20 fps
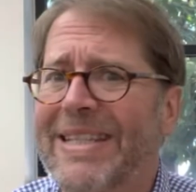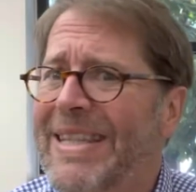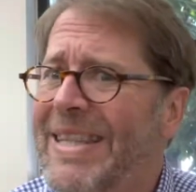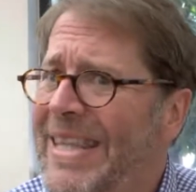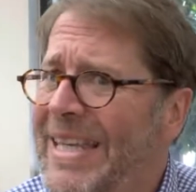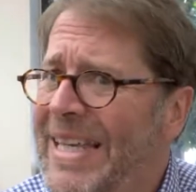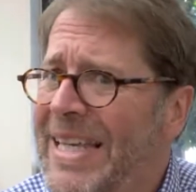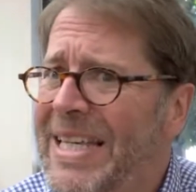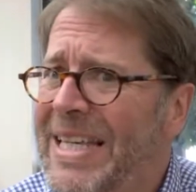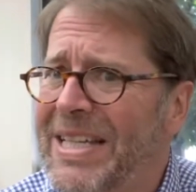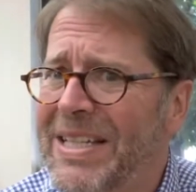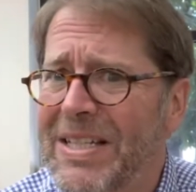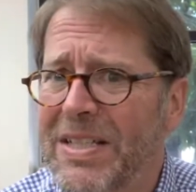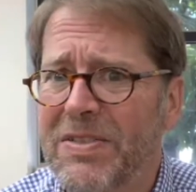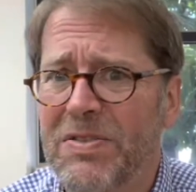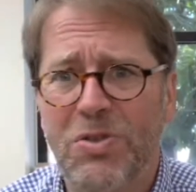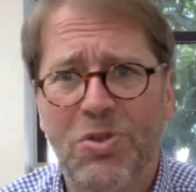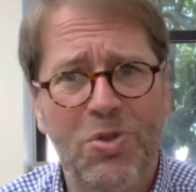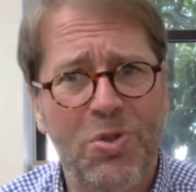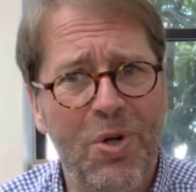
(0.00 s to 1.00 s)
think
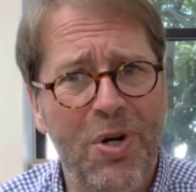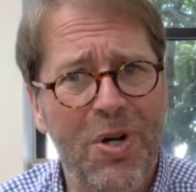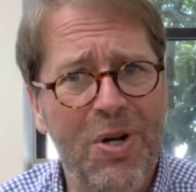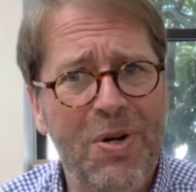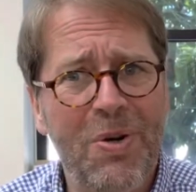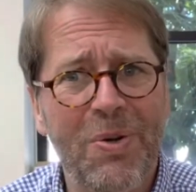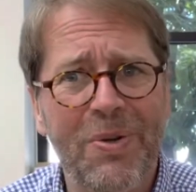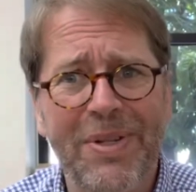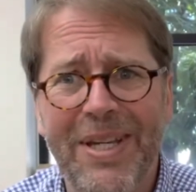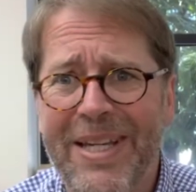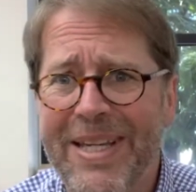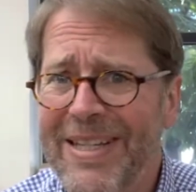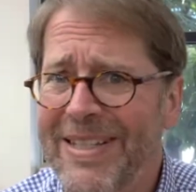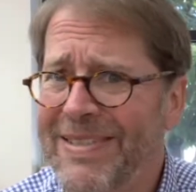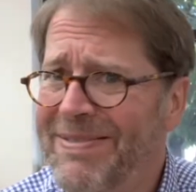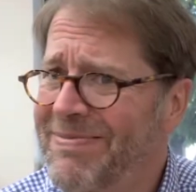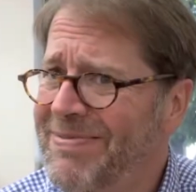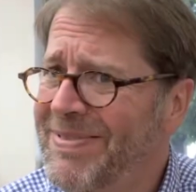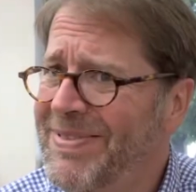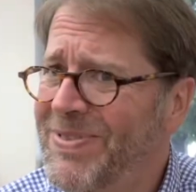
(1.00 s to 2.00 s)
and struggle,
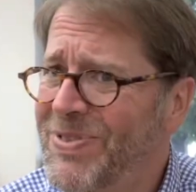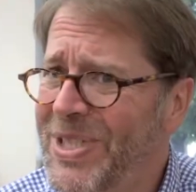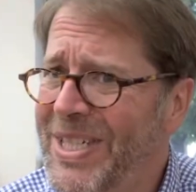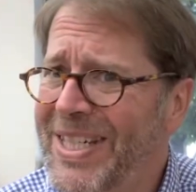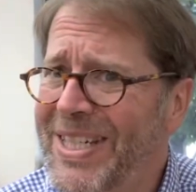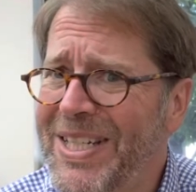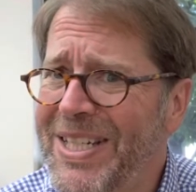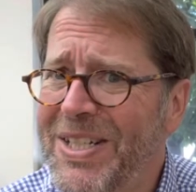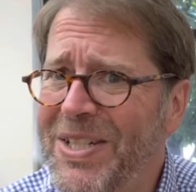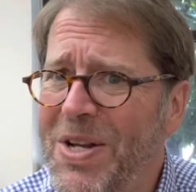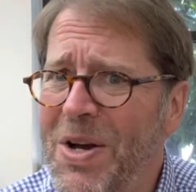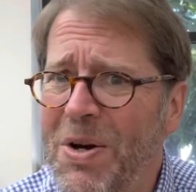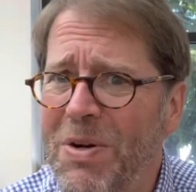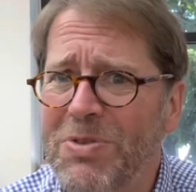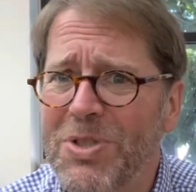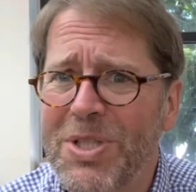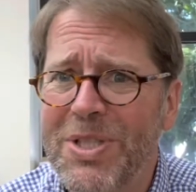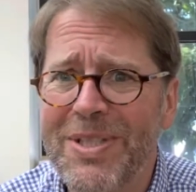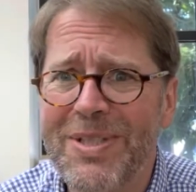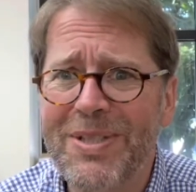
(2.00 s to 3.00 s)
and she didn't know
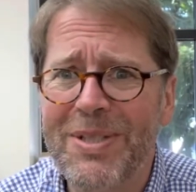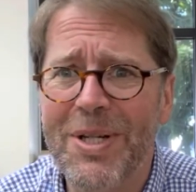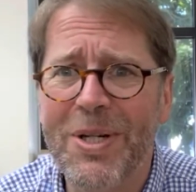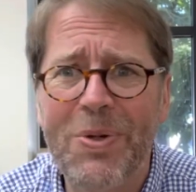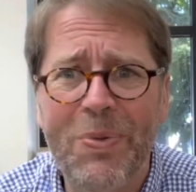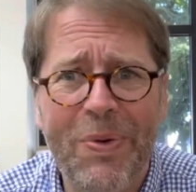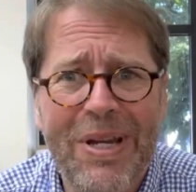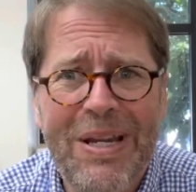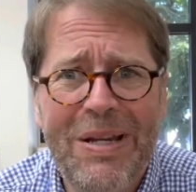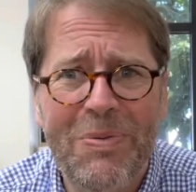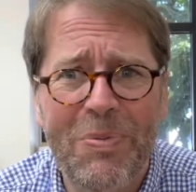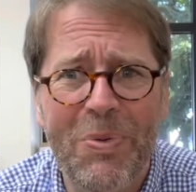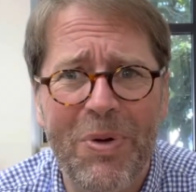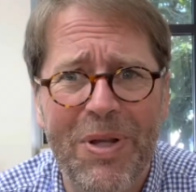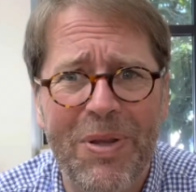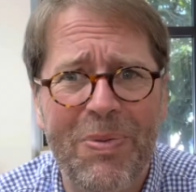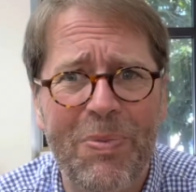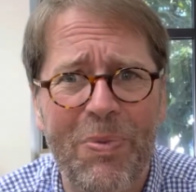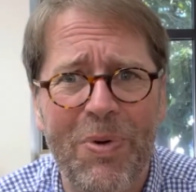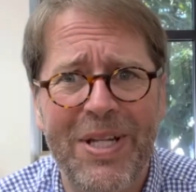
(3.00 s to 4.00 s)
if she agreed
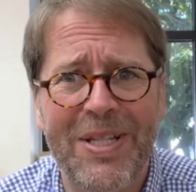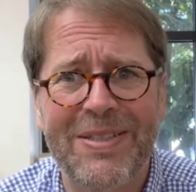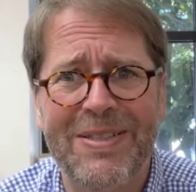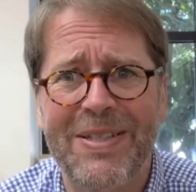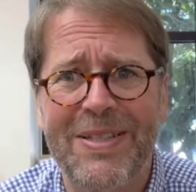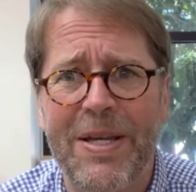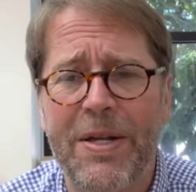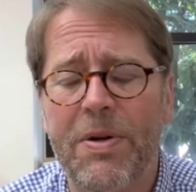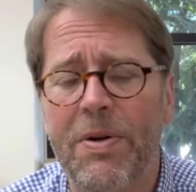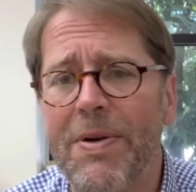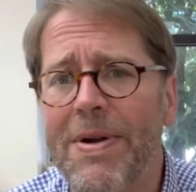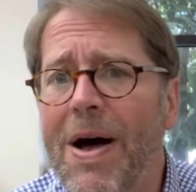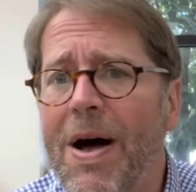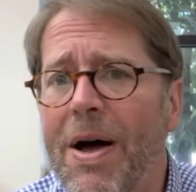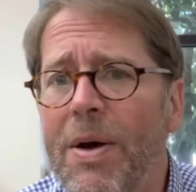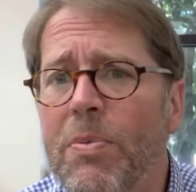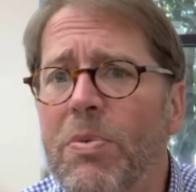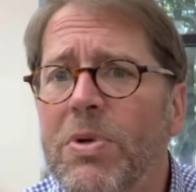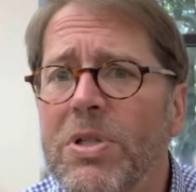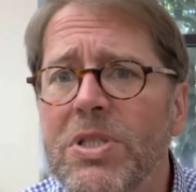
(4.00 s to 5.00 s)
with what he said or
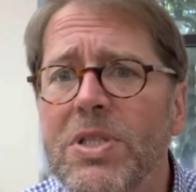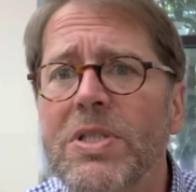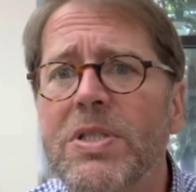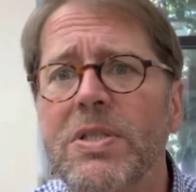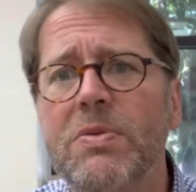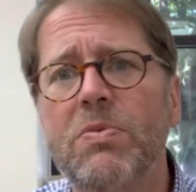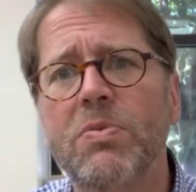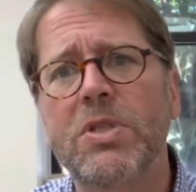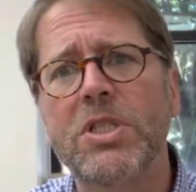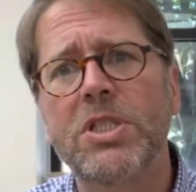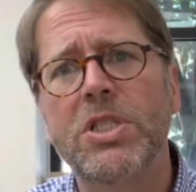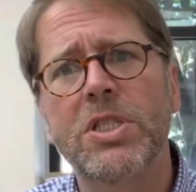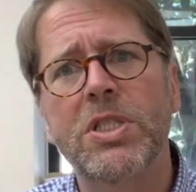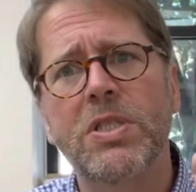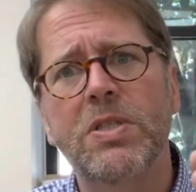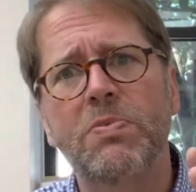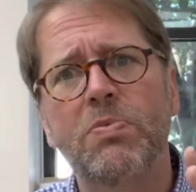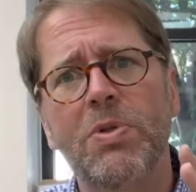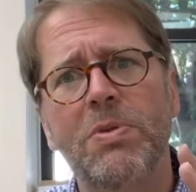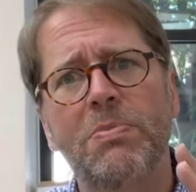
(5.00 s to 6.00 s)
not, which is
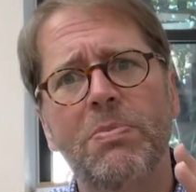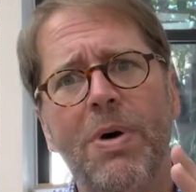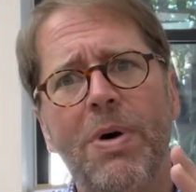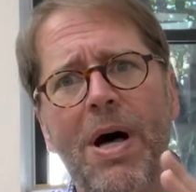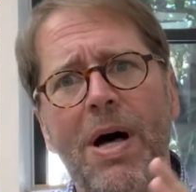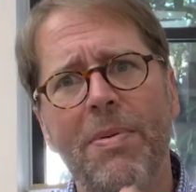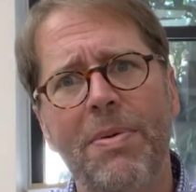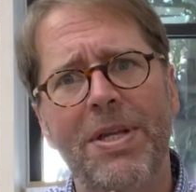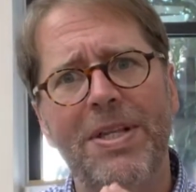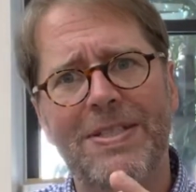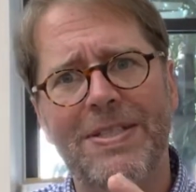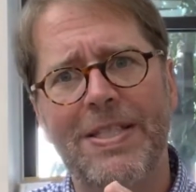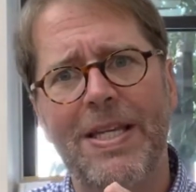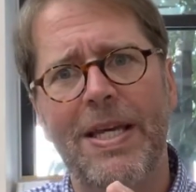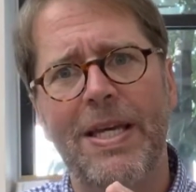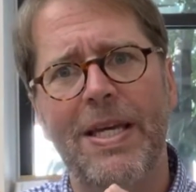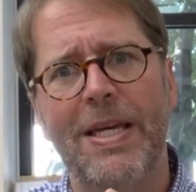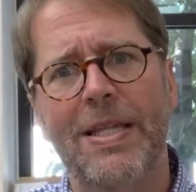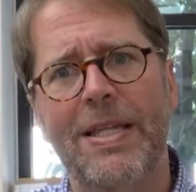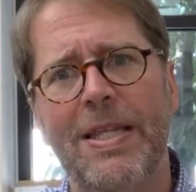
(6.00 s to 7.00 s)
when Bobby
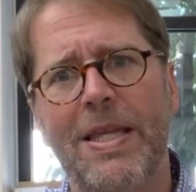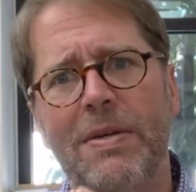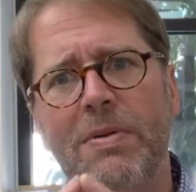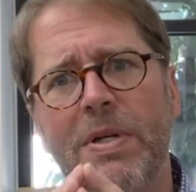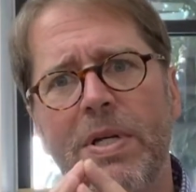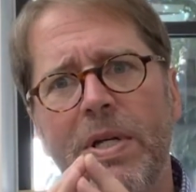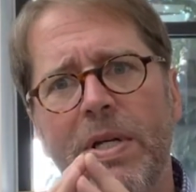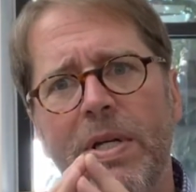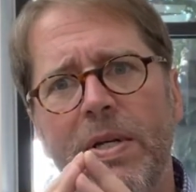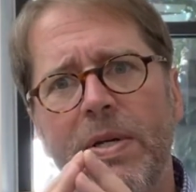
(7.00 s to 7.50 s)
said